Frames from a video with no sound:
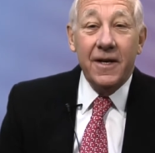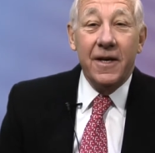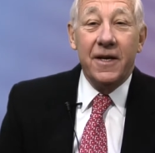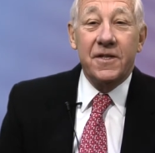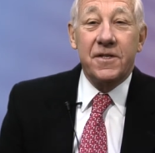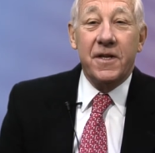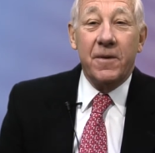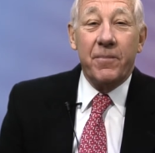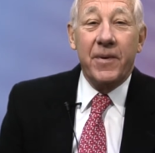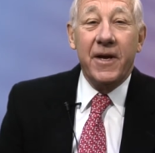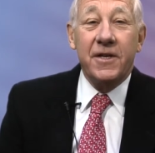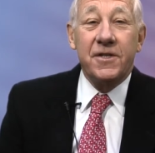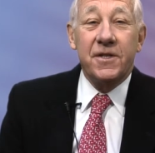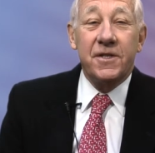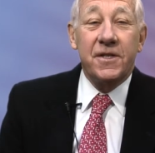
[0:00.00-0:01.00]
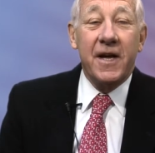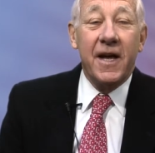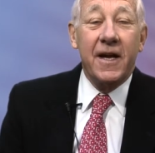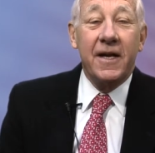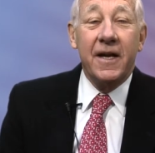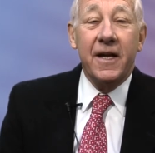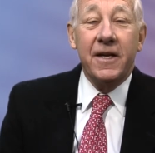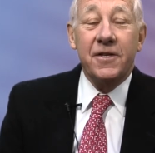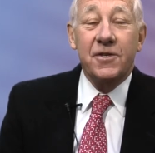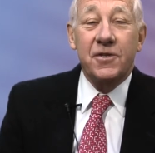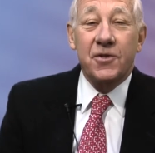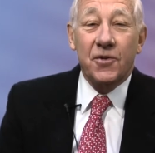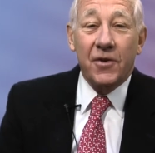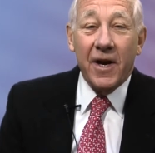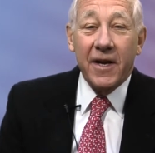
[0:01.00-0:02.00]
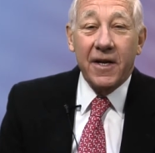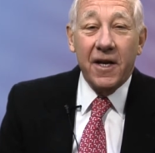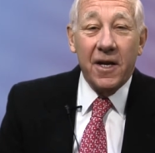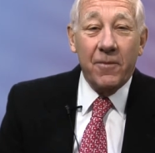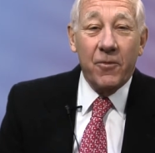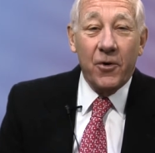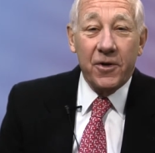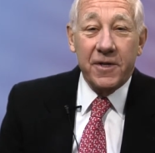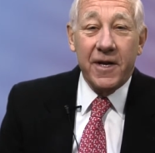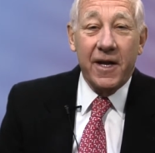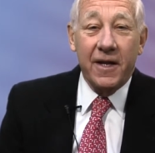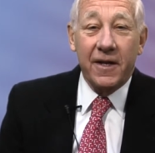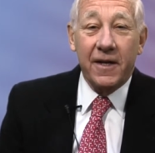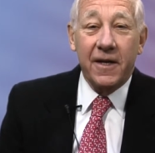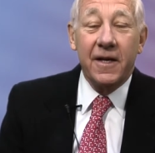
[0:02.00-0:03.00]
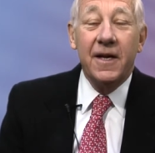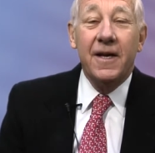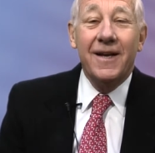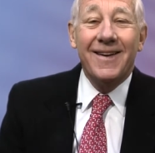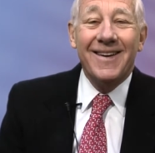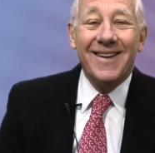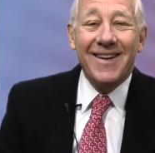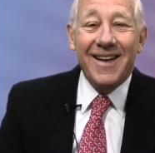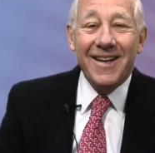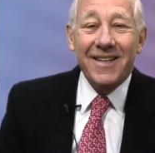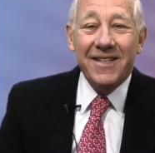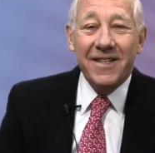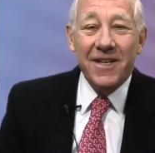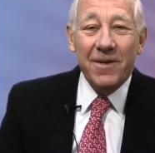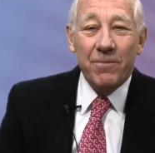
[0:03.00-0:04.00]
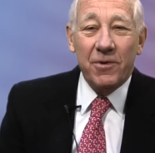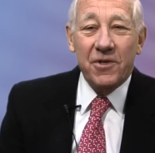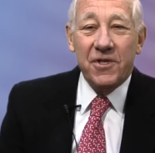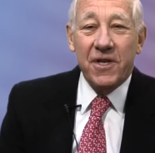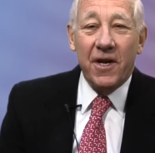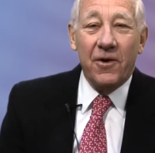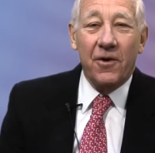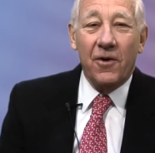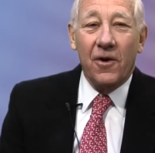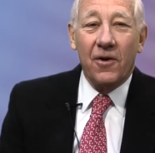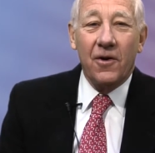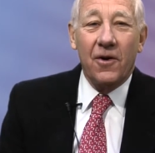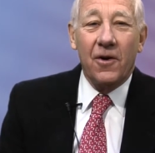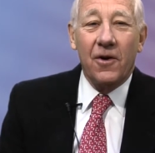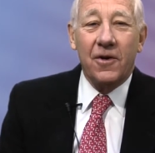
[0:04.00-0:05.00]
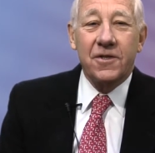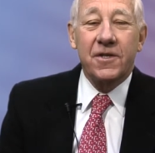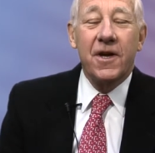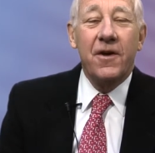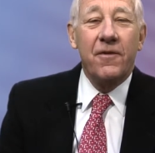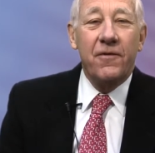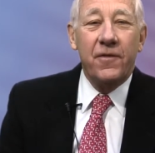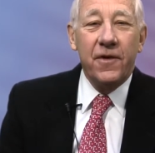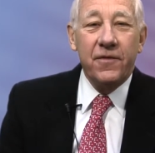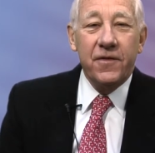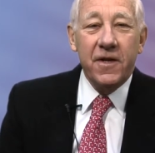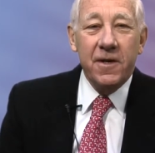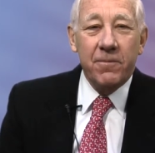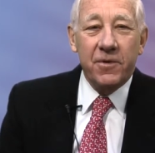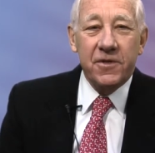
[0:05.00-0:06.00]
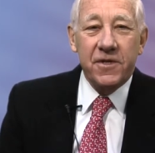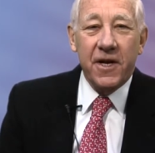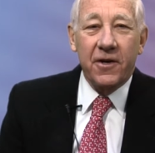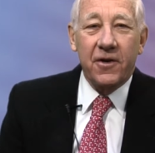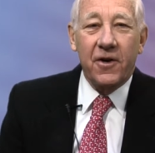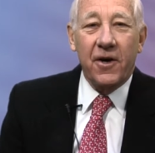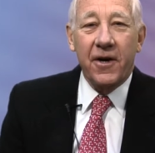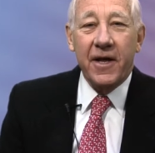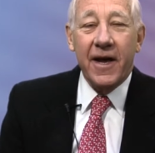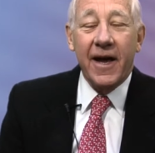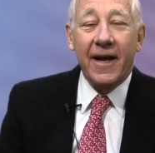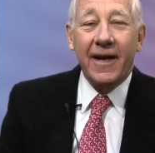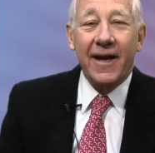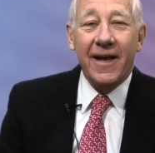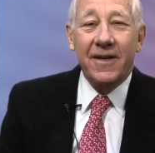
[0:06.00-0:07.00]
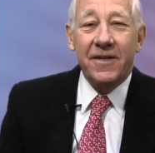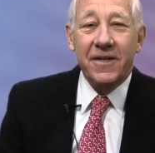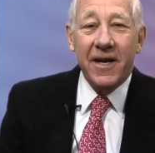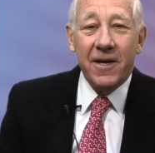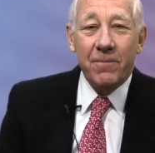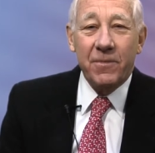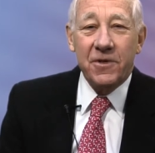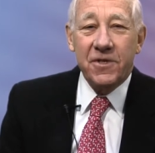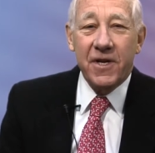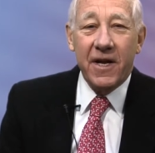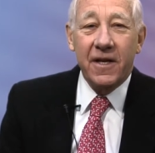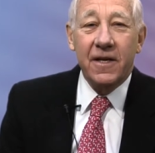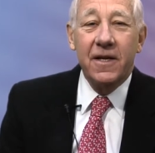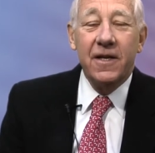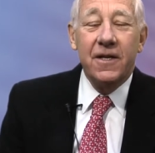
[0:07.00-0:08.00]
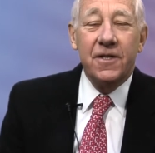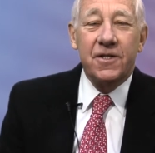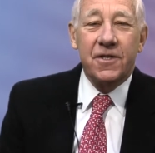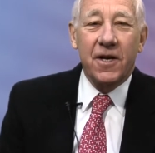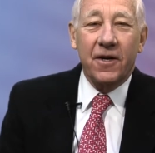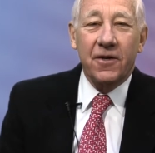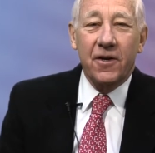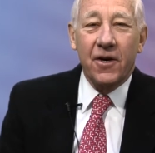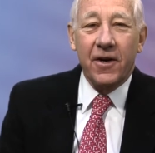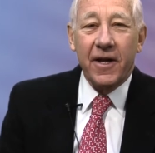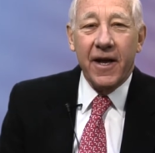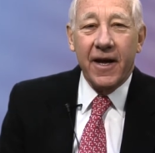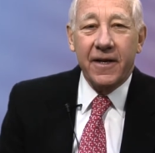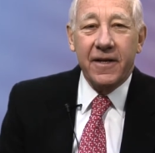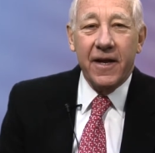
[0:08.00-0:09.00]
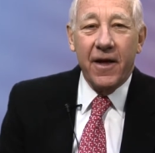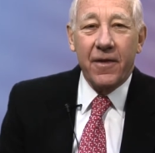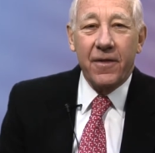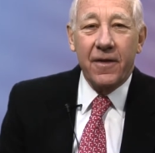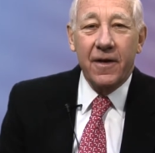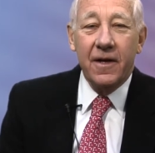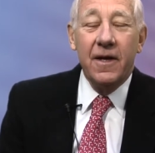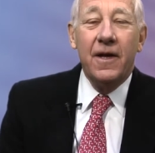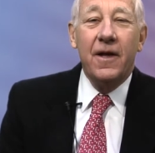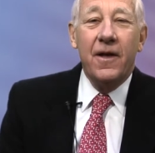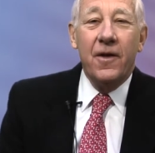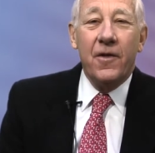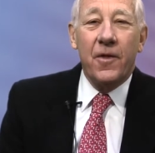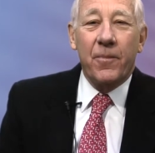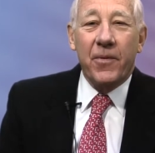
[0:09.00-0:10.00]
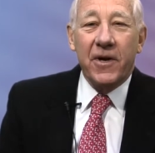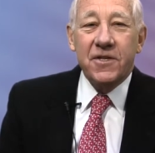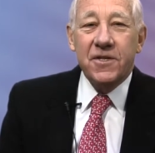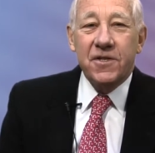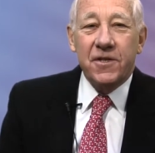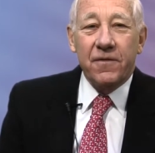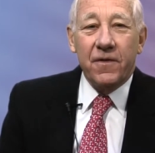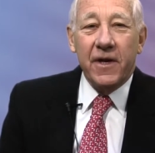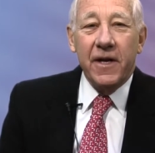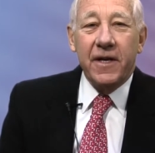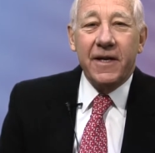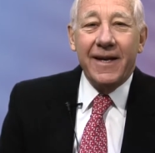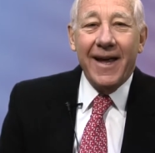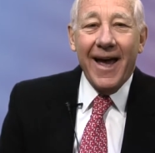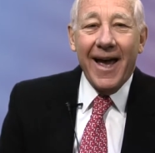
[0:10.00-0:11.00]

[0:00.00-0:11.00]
is that patients had a striking mortality 19% all cause, 15% cardiac, and 10% sudden cardiac death. The presence of late